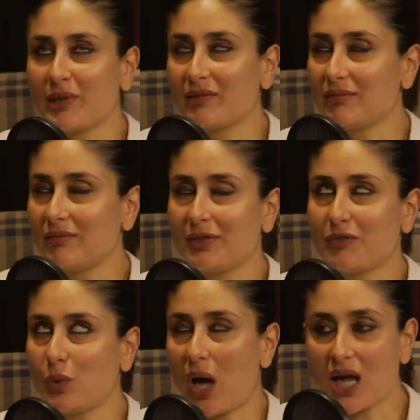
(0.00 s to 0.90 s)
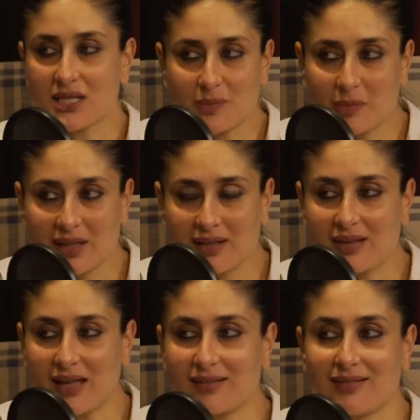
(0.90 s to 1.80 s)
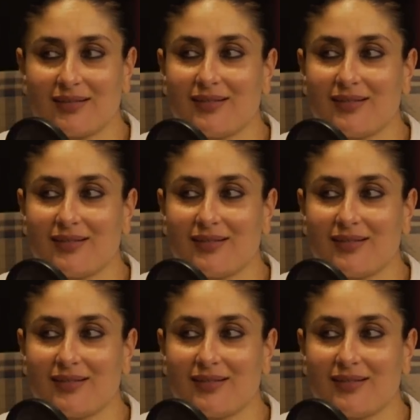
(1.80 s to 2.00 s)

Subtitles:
But if you ask me that